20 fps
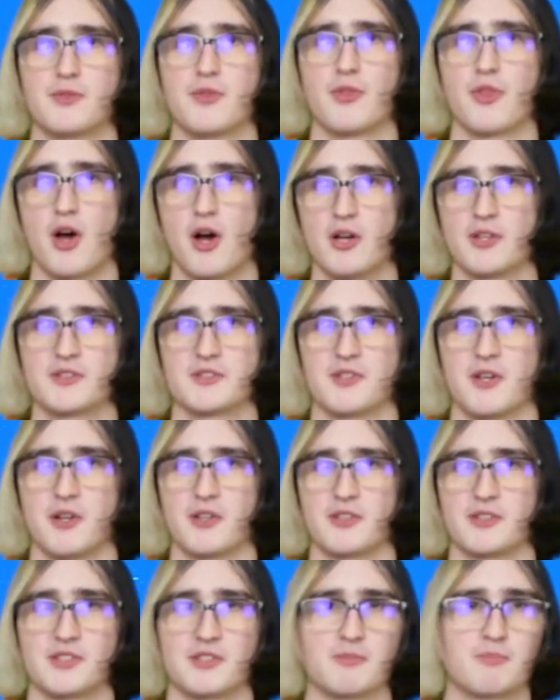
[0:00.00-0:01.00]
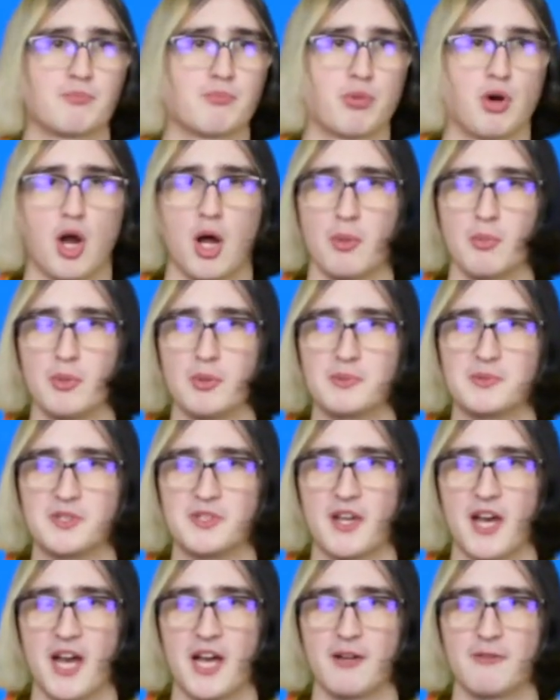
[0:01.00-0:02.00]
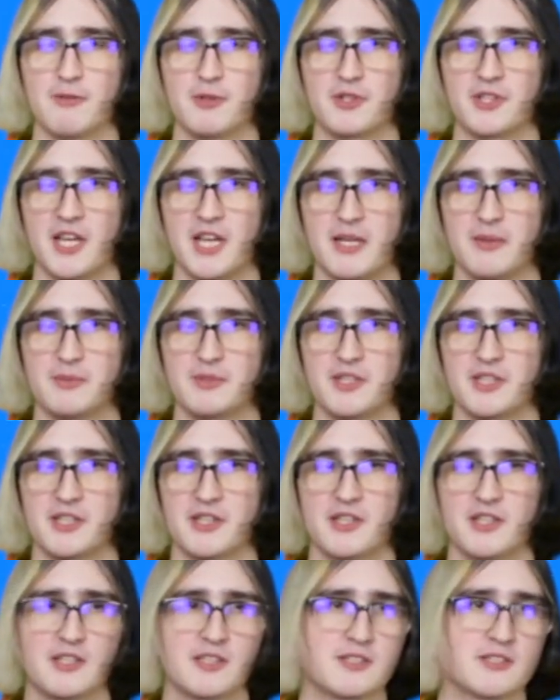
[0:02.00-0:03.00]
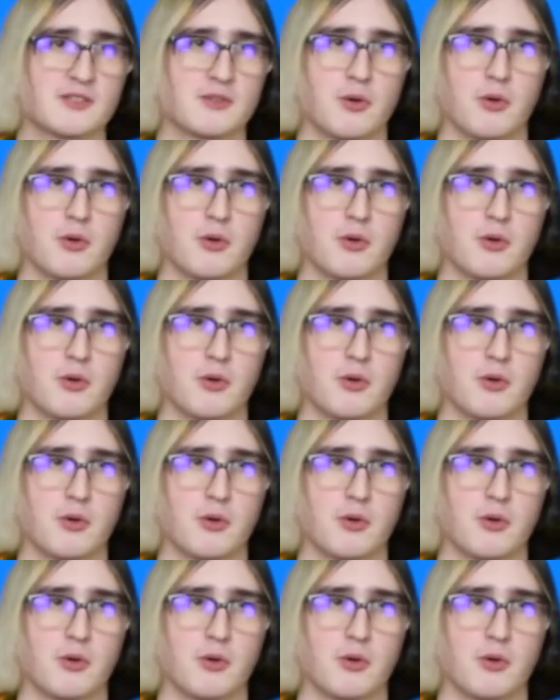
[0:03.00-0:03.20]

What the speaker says: thoughts on problems you have with games like this,